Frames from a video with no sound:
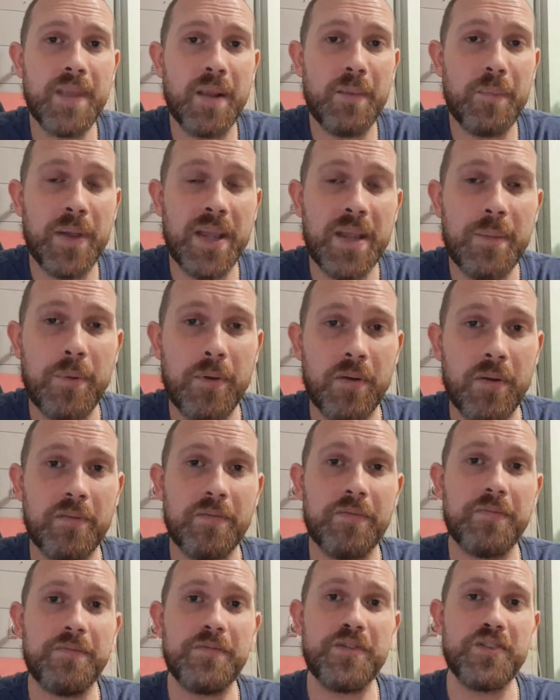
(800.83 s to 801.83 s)
people
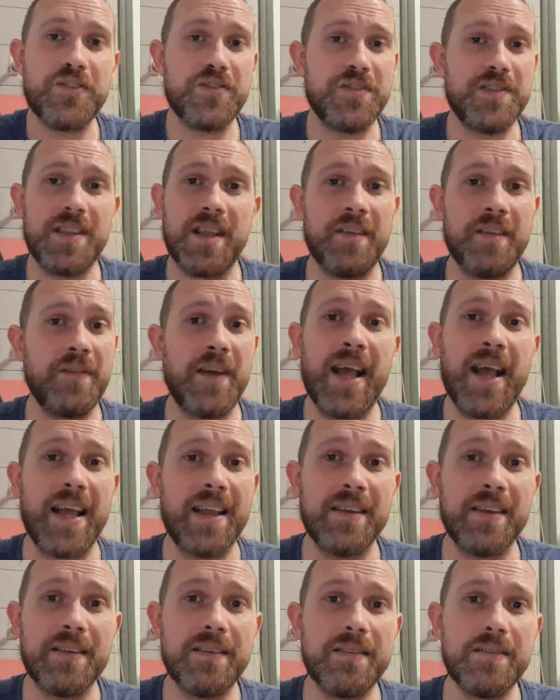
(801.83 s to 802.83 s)
have
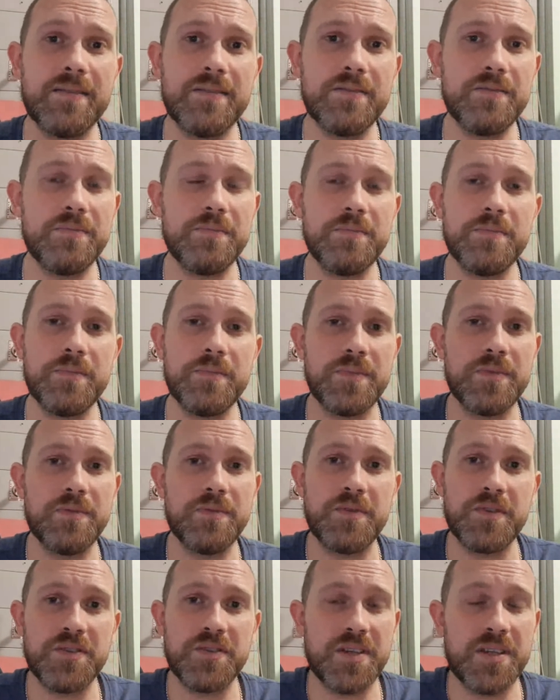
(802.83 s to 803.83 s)
had
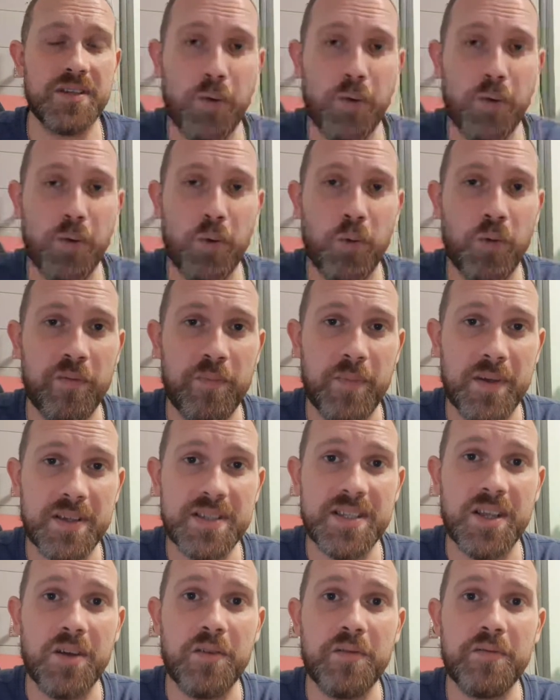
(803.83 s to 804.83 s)
just in support of
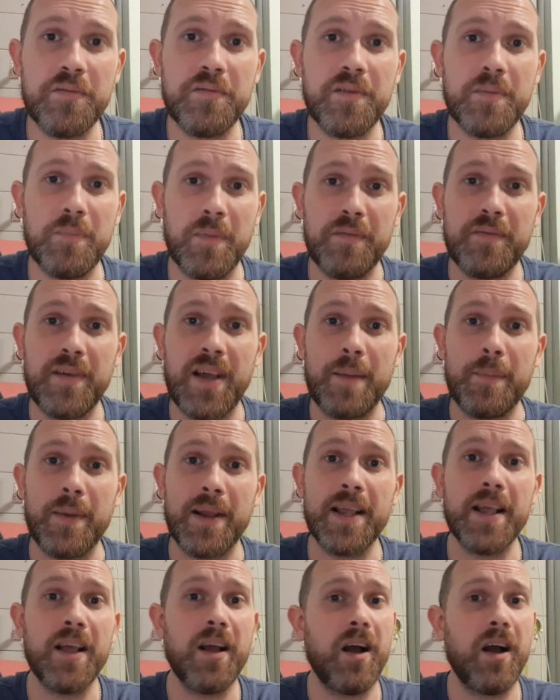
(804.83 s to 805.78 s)
myself and my family.